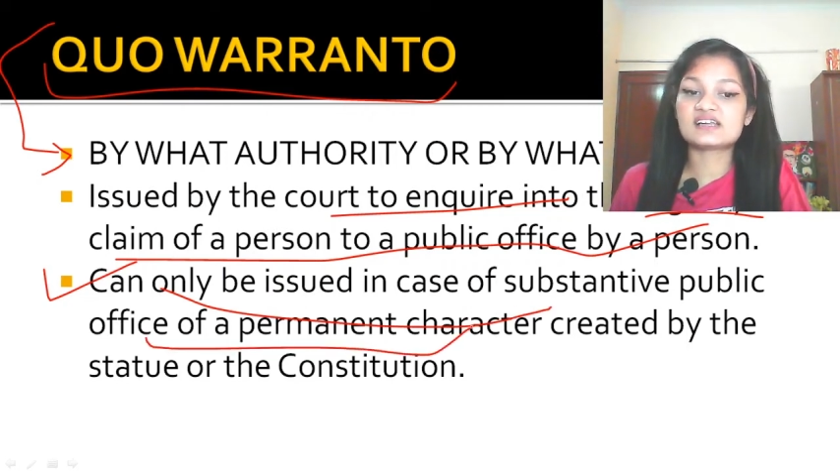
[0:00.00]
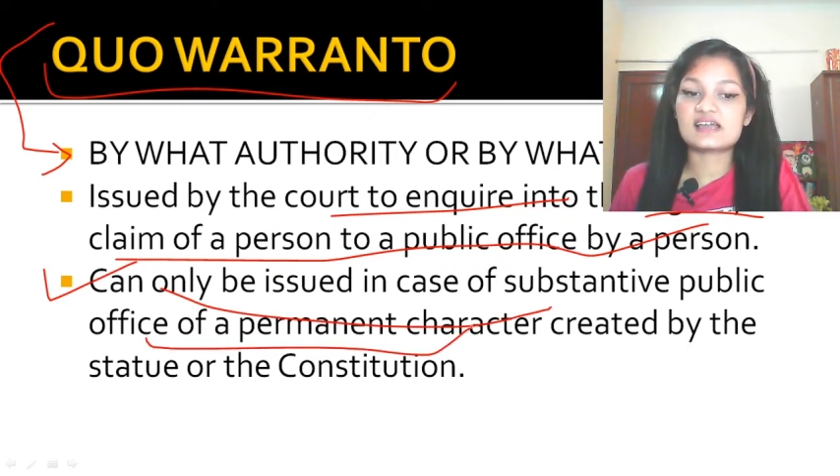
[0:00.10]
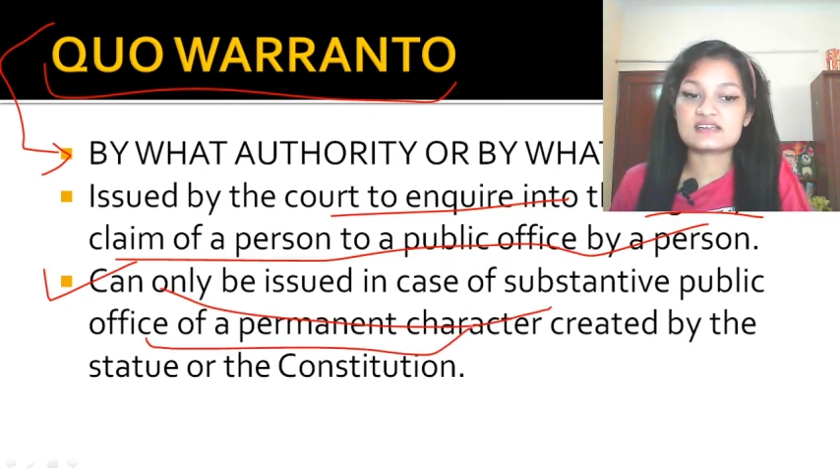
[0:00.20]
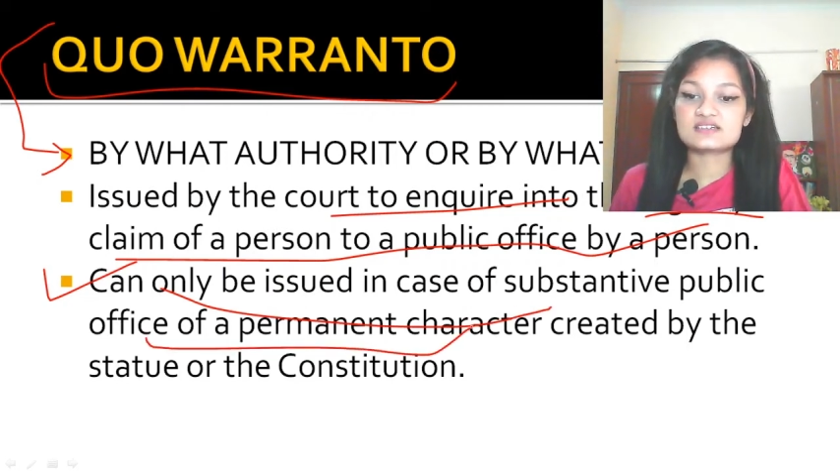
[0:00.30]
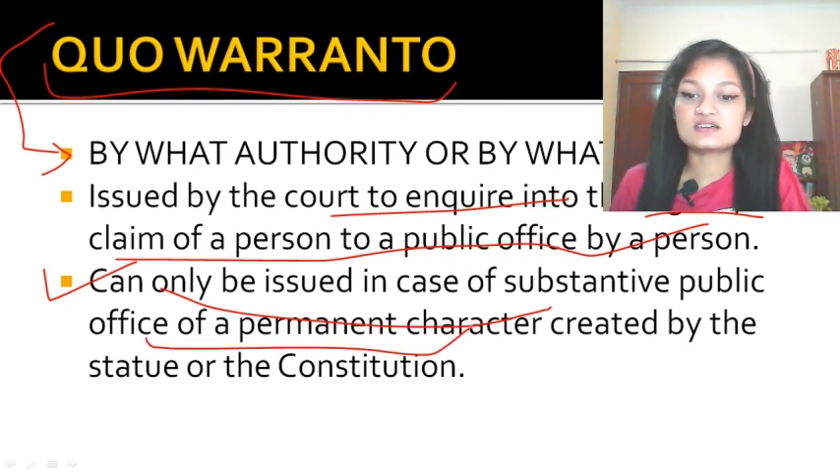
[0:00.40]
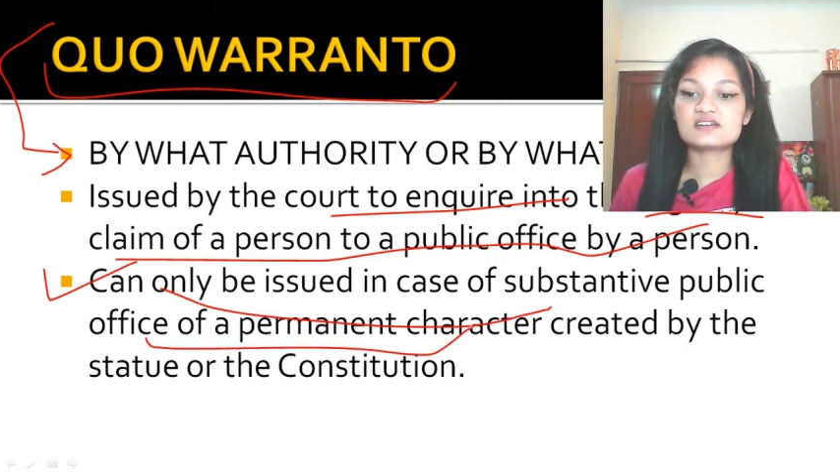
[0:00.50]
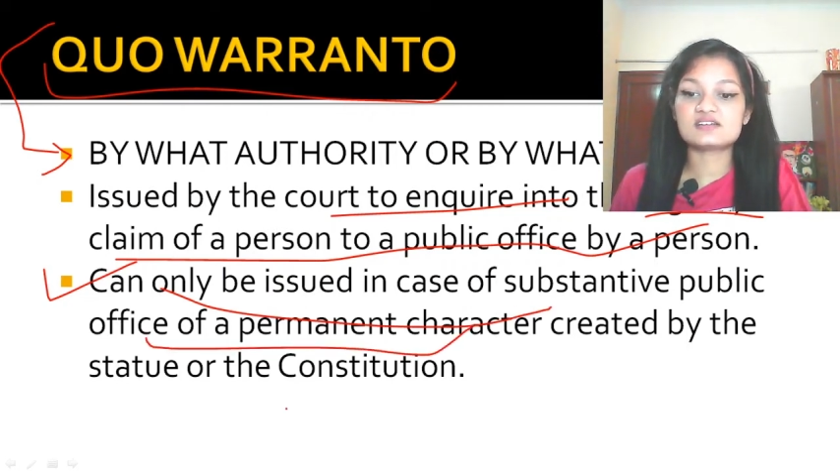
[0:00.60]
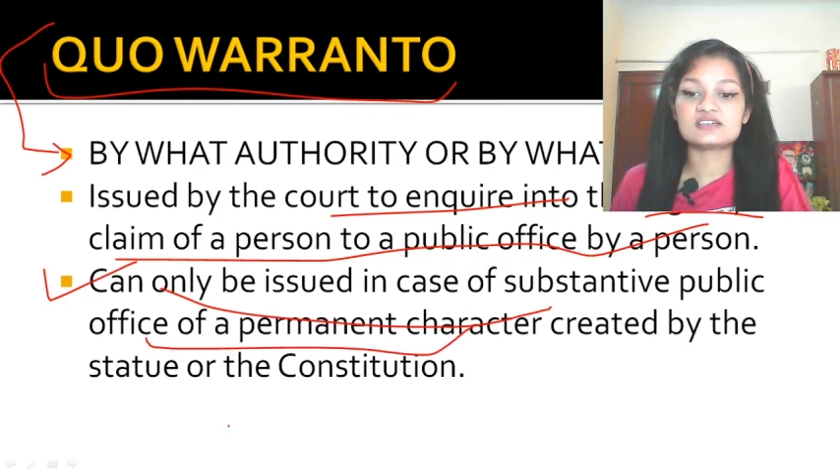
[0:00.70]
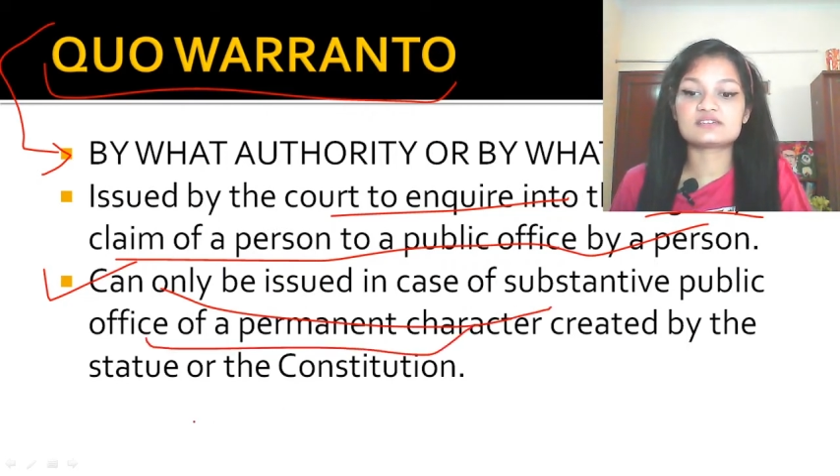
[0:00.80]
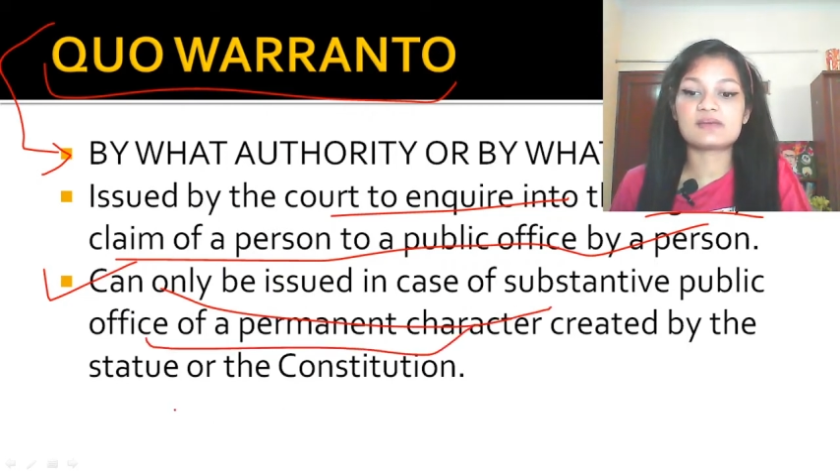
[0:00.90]
character
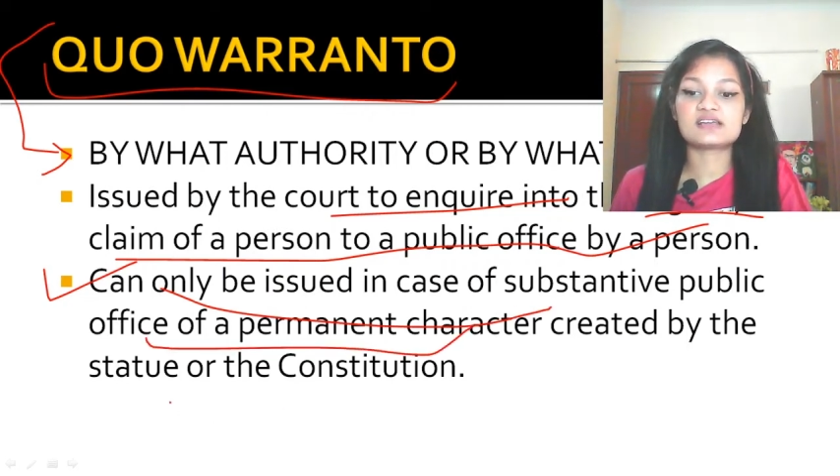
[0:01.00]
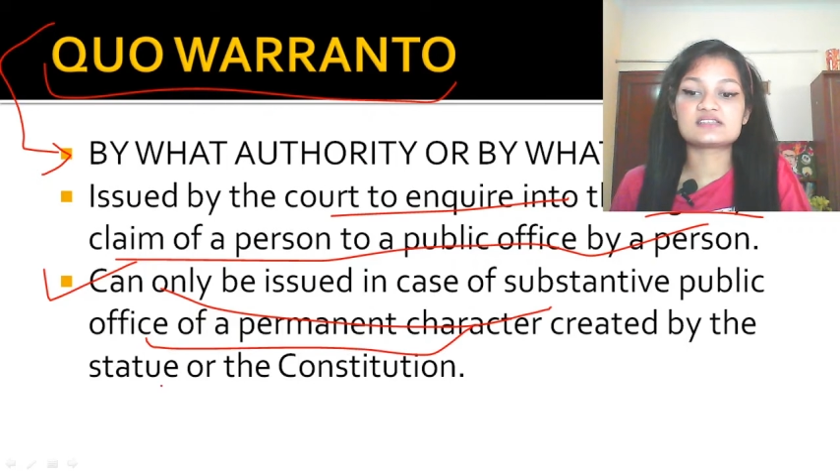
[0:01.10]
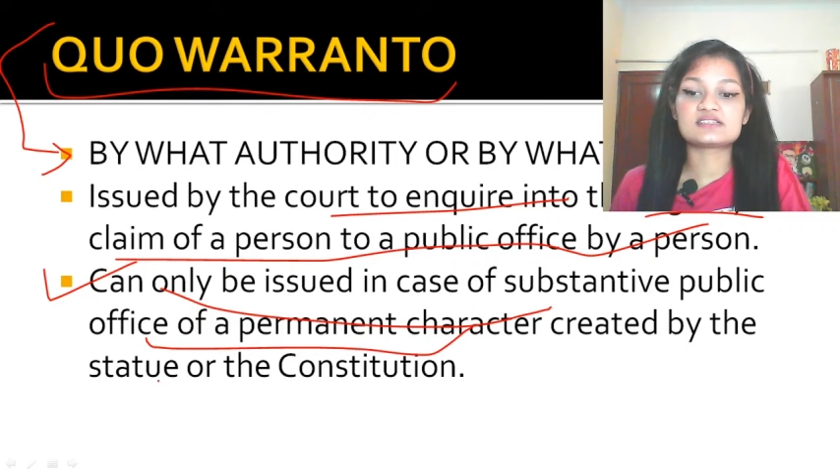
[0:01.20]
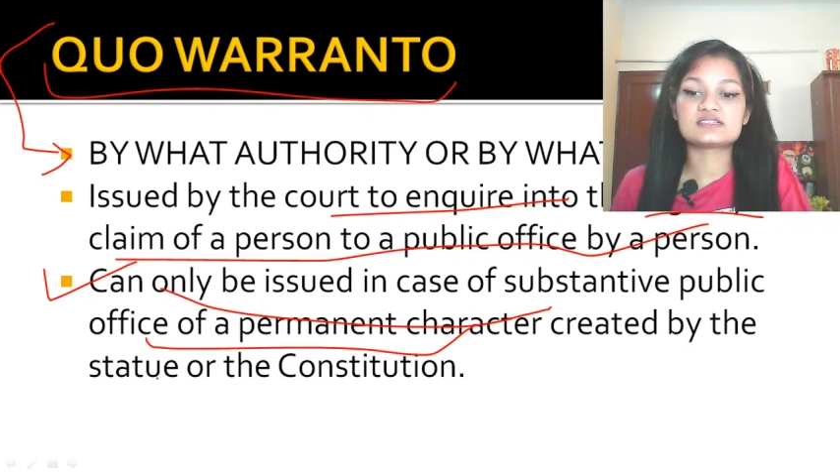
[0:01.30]
created by the